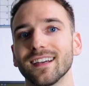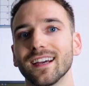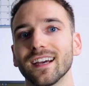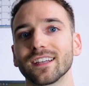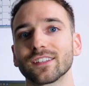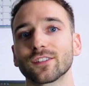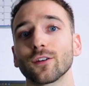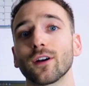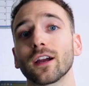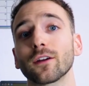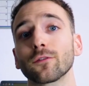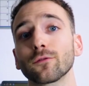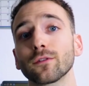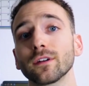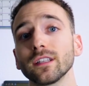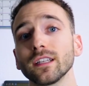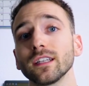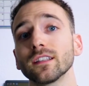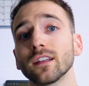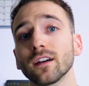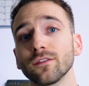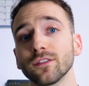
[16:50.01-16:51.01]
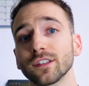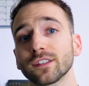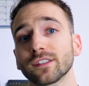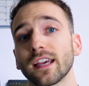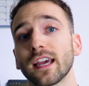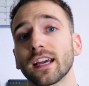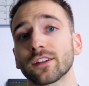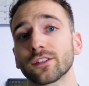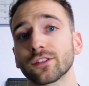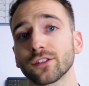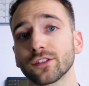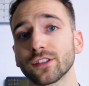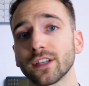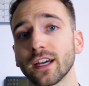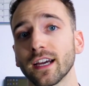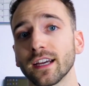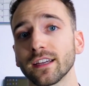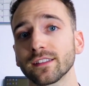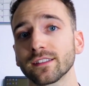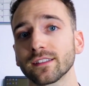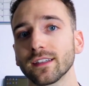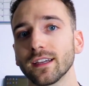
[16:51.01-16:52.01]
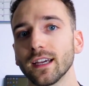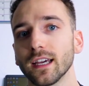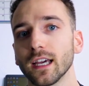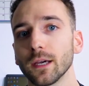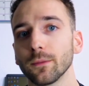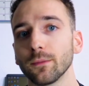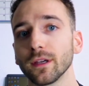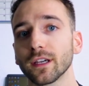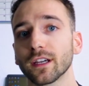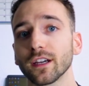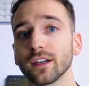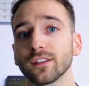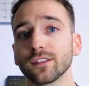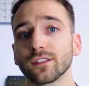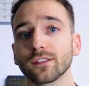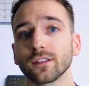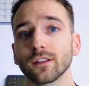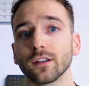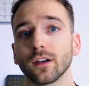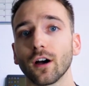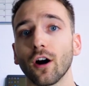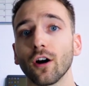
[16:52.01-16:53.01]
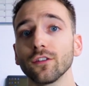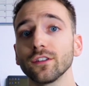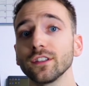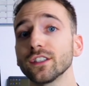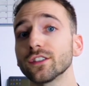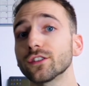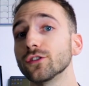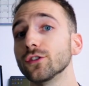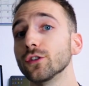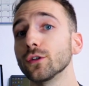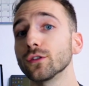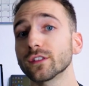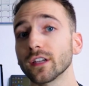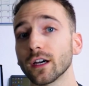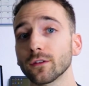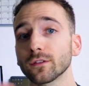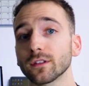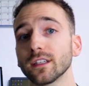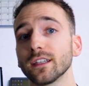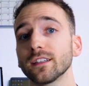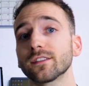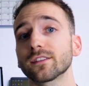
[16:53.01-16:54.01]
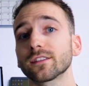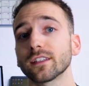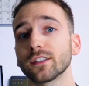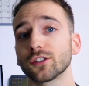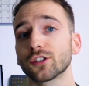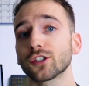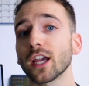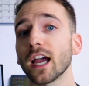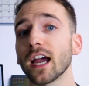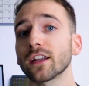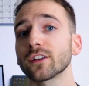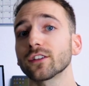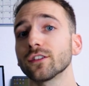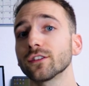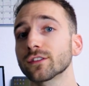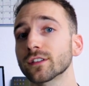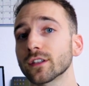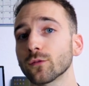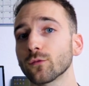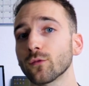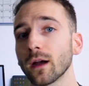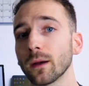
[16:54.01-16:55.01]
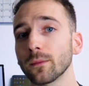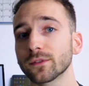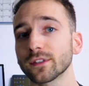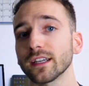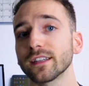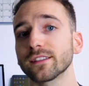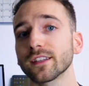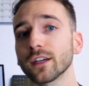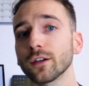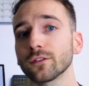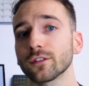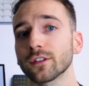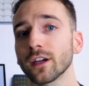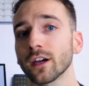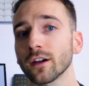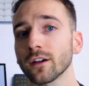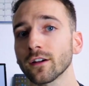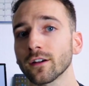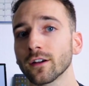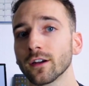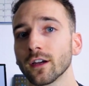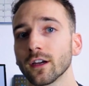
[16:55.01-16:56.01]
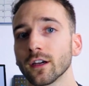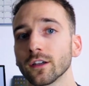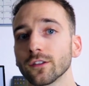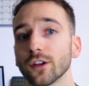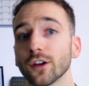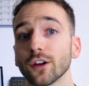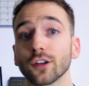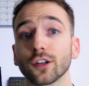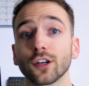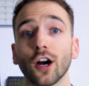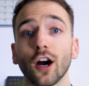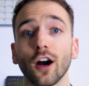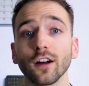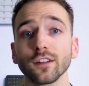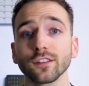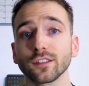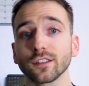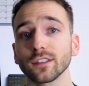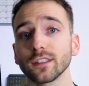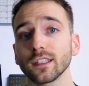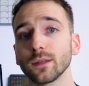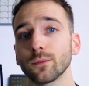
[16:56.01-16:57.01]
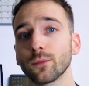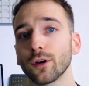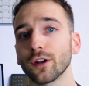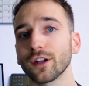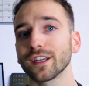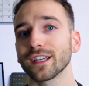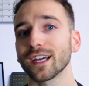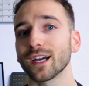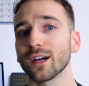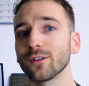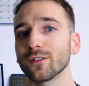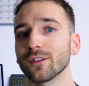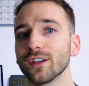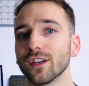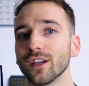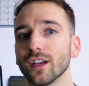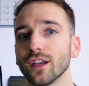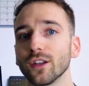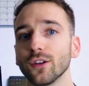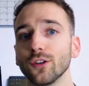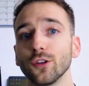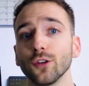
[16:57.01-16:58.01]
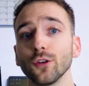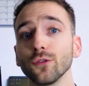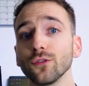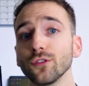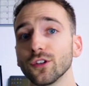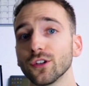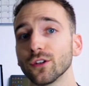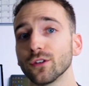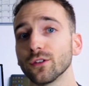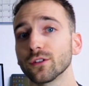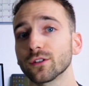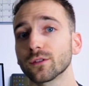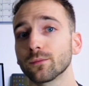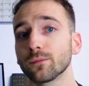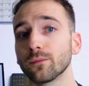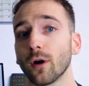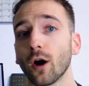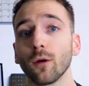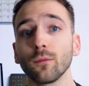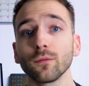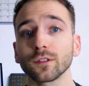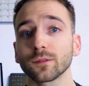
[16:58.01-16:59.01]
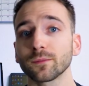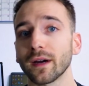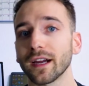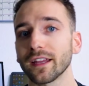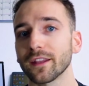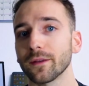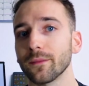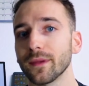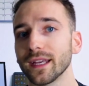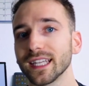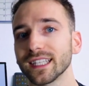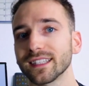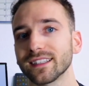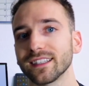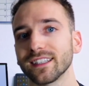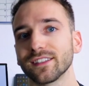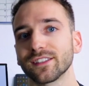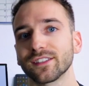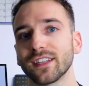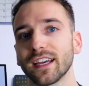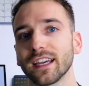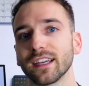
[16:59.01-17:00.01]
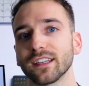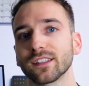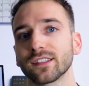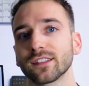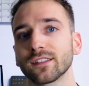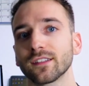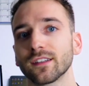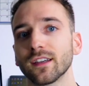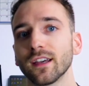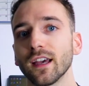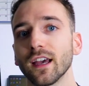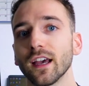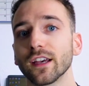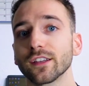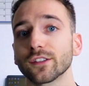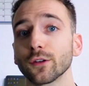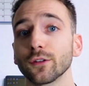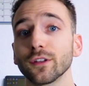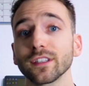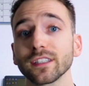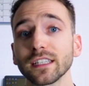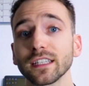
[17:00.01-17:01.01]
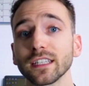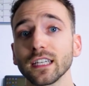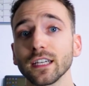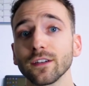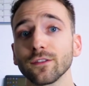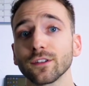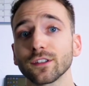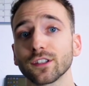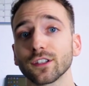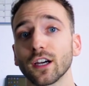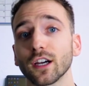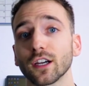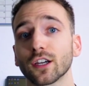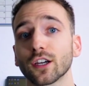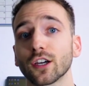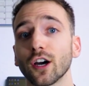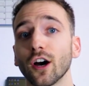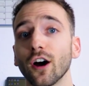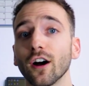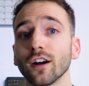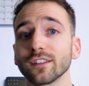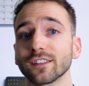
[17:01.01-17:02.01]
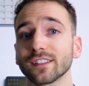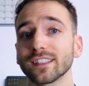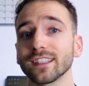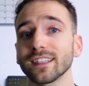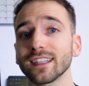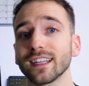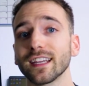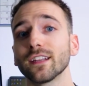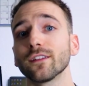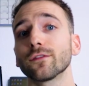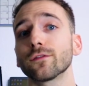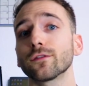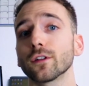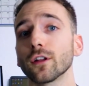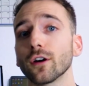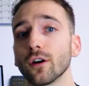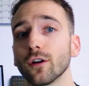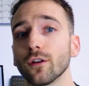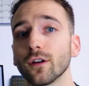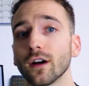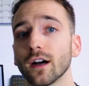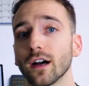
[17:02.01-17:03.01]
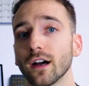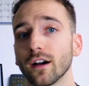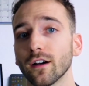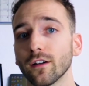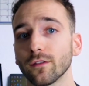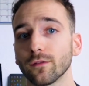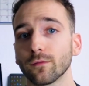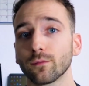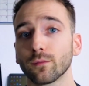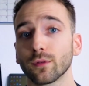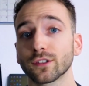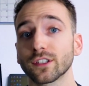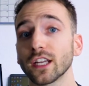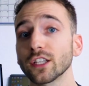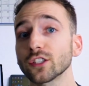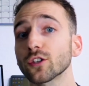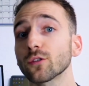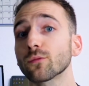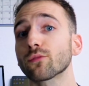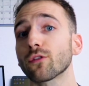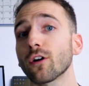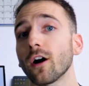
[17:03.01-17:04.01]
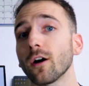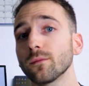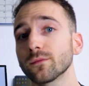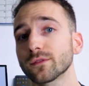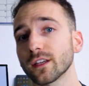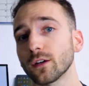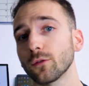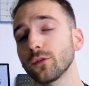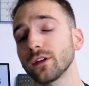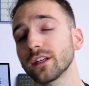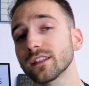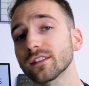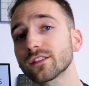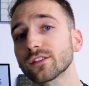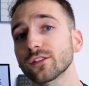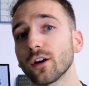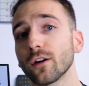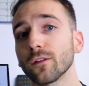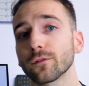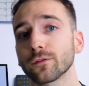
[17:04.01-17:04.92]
So I really love this exercise because all these news outlets and channels and websites out there, they're constantly putting out new news almost by the minute these days. So this can give us a constant inflow of potential problems that we can solve